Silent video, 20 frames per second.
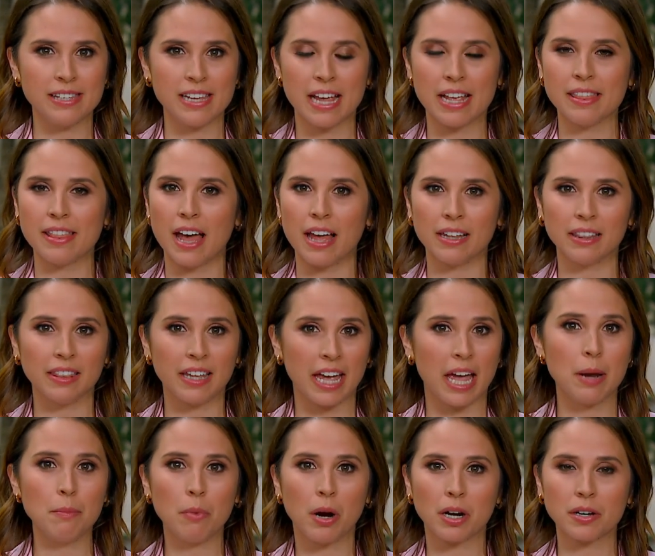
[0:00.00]
saying that
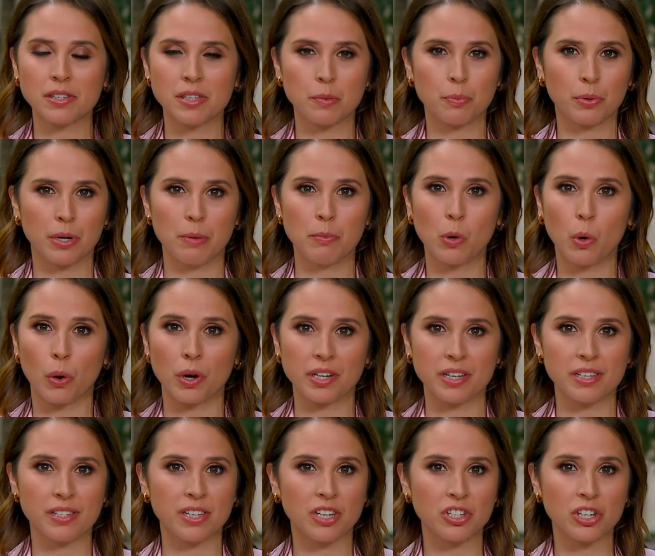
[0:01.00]
landmark Supreme
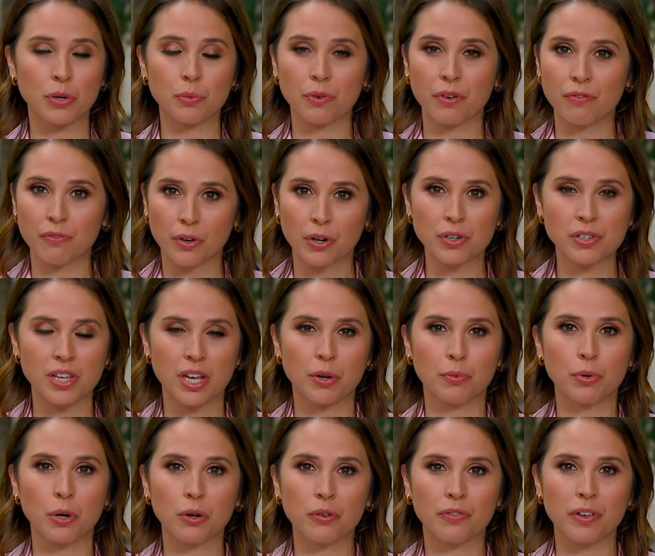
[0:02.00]
Court decision
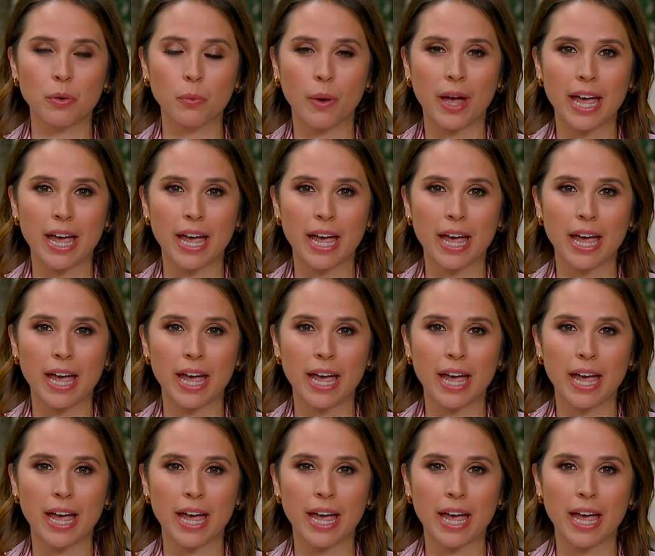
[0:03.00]
reversing Roe v.